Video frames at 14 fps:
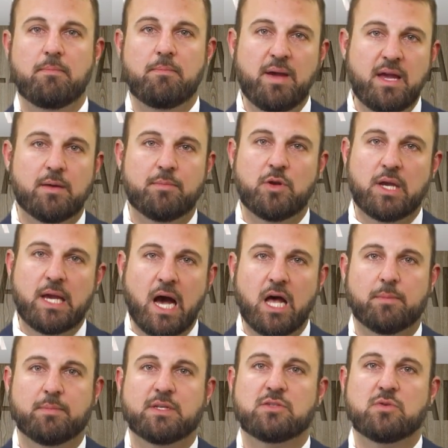Bam, you got
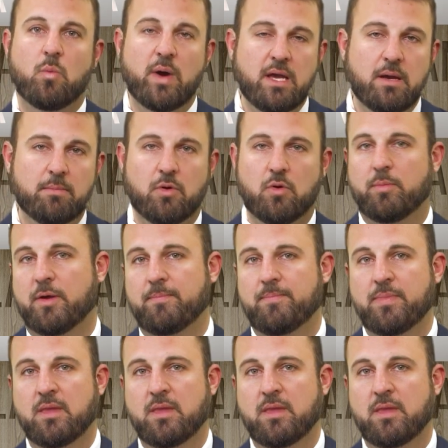them. It's a wham moment.